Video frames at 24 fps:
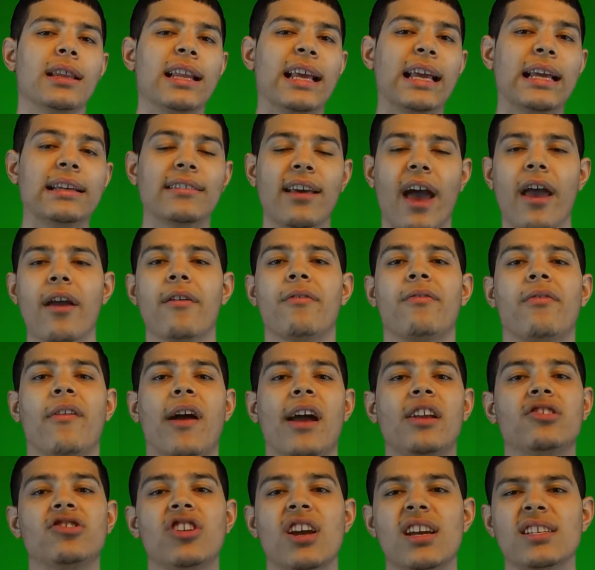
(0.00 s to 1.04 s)
The entire
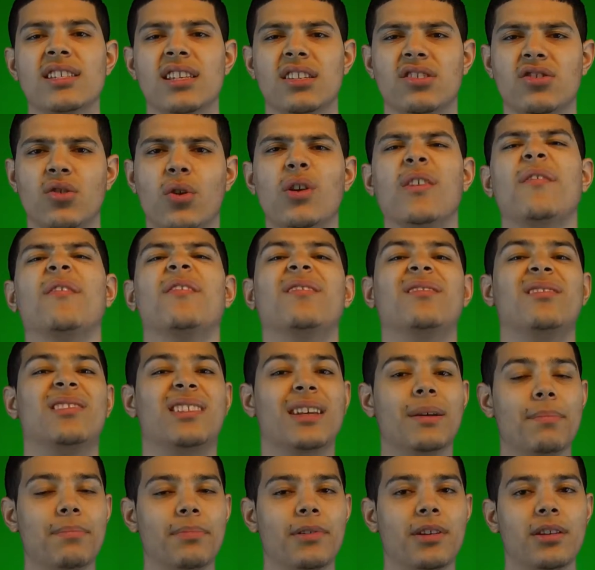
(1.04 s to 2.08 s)
franchise has sort of
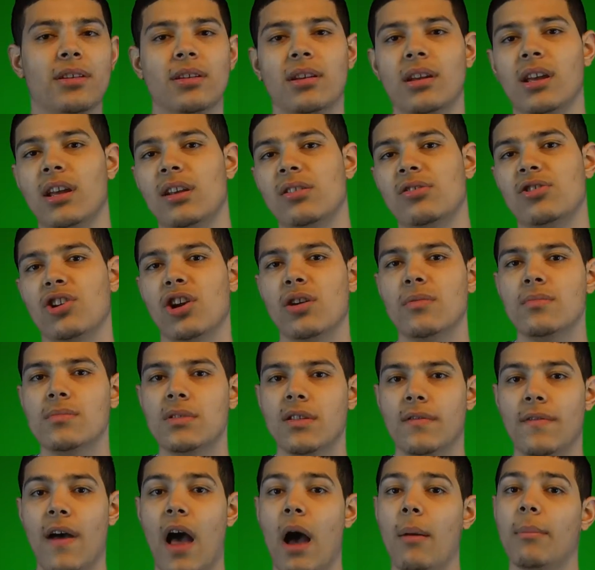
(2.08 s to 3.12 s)
dipped in
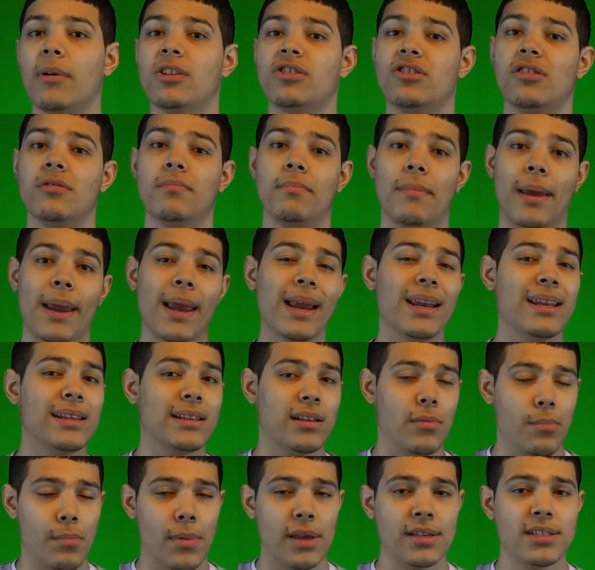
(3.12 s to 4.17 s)
terms of how much it made
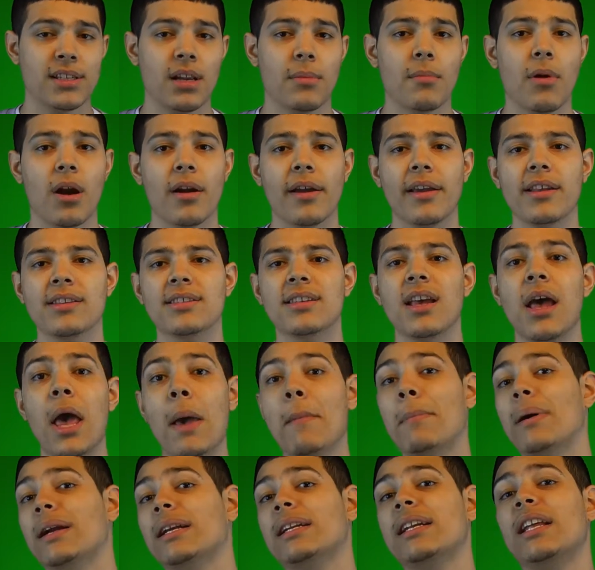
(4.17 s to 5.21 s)
in domestic markets,
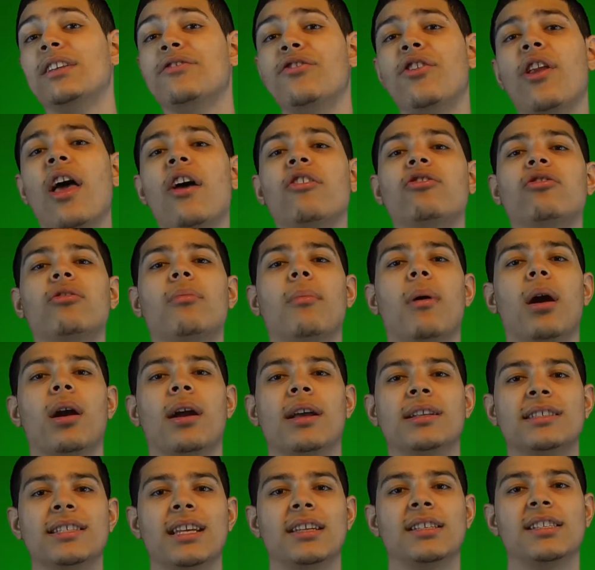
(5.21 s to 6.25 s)
but in international
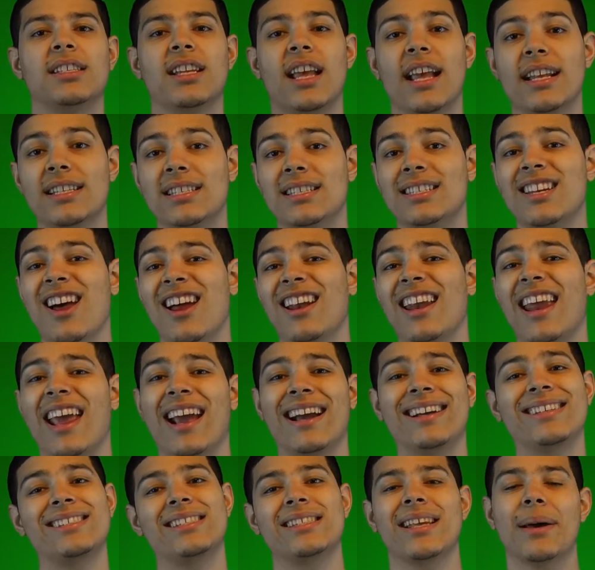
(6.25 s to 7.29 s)
markets, it's done
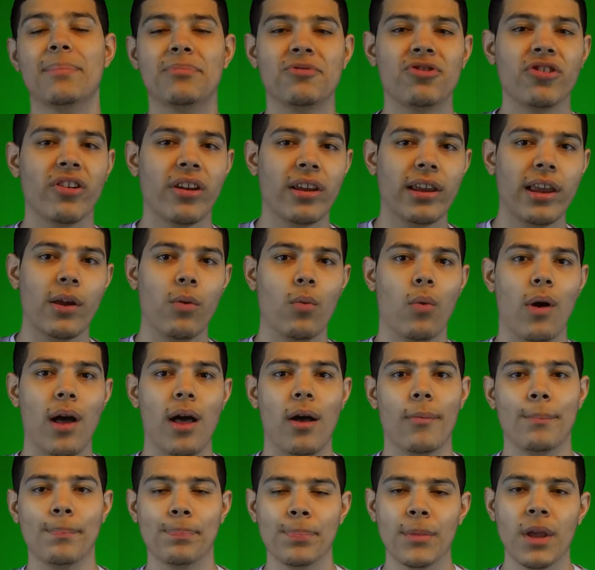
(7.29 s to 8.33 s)
exceptionally
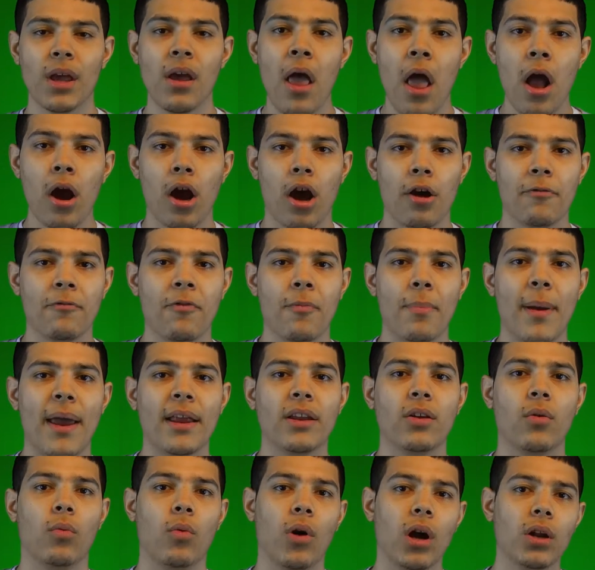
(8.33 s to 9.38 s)
well. Kung Fu
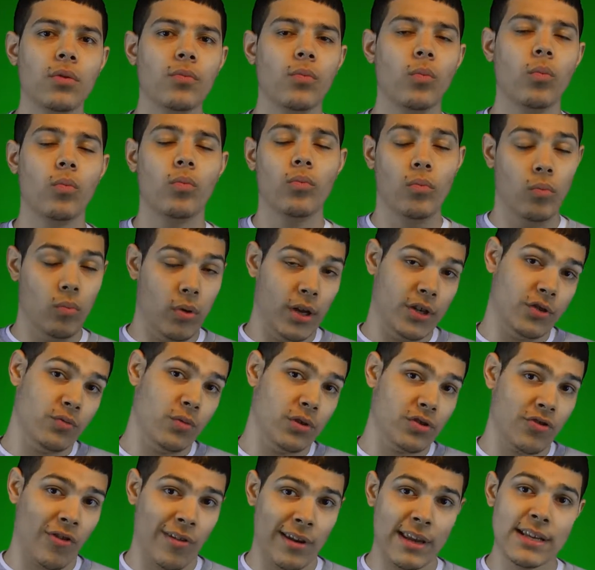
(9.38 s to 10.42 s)
Panda 1,
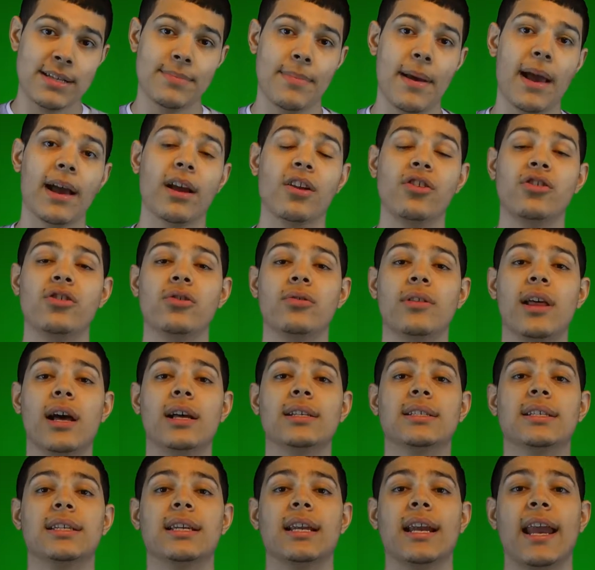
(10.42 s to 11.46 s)
which was released back in
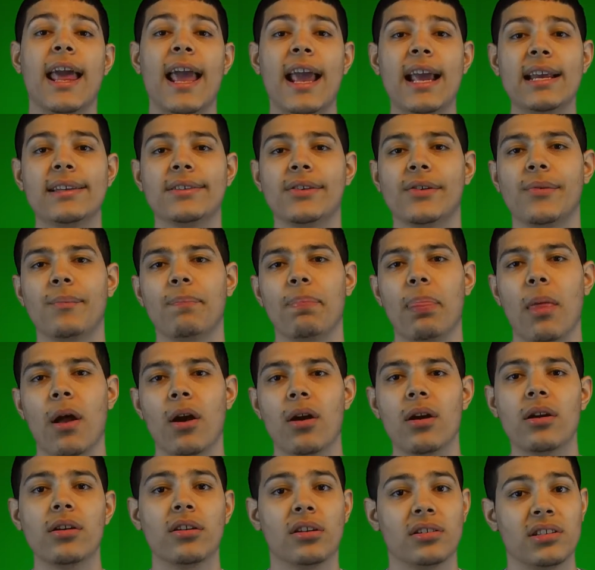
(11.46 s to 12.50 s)
2008,
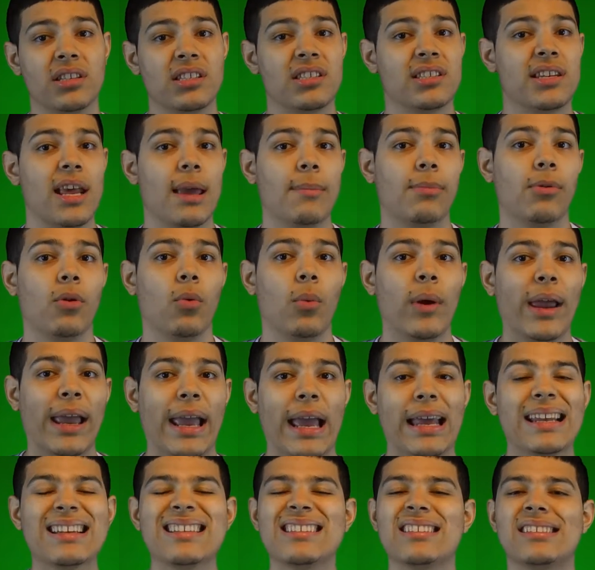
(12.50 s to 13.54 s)
earned on its debut
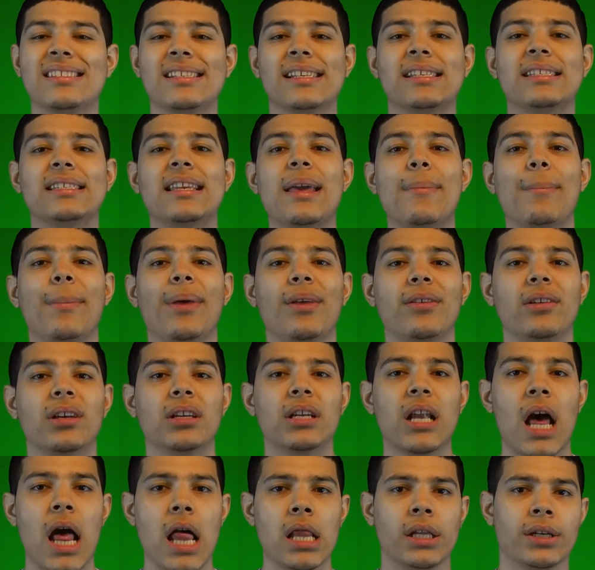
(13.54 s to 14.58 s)
weekend $60
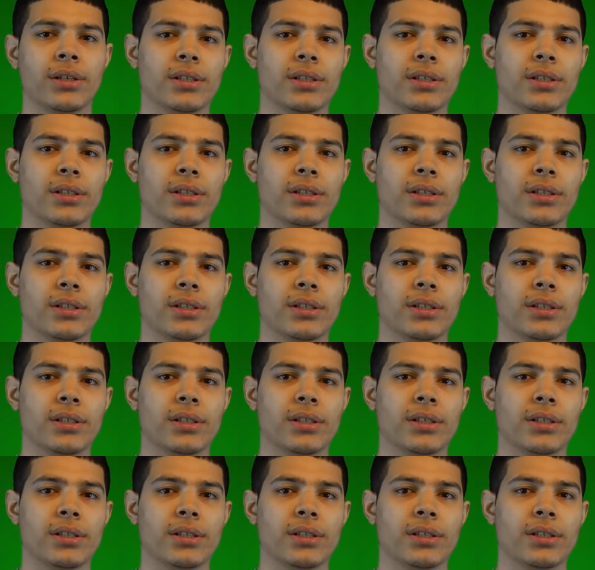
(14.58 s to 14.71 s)
million,